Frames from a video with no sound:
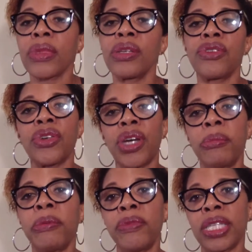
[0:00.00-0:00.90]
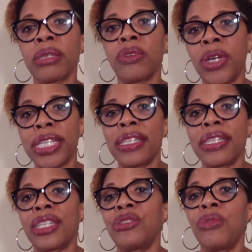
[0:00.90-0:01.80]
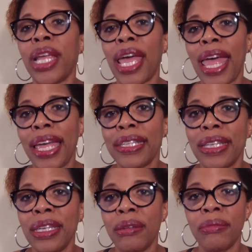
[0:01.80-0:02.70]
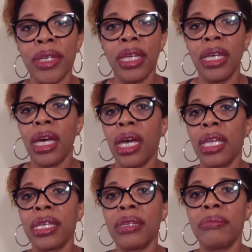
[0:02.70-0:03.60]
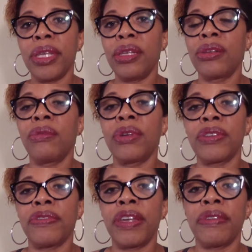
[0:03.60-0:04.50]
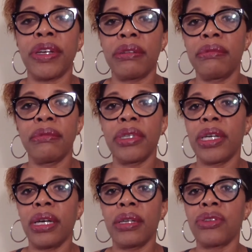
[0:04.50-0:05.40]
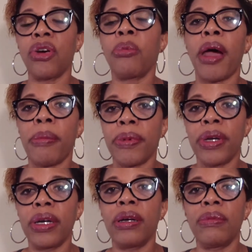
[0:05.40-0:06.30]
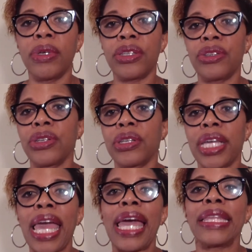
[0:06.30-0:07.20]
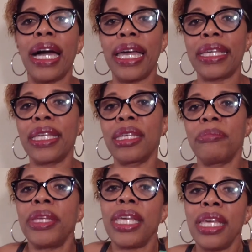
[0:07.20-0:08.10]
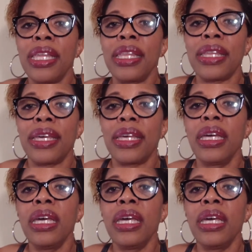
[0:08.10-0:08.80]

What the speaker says: So come up with some questions that you want to ask them. It could be, what's your favorite soap opera? What's your cat like? It could be anything.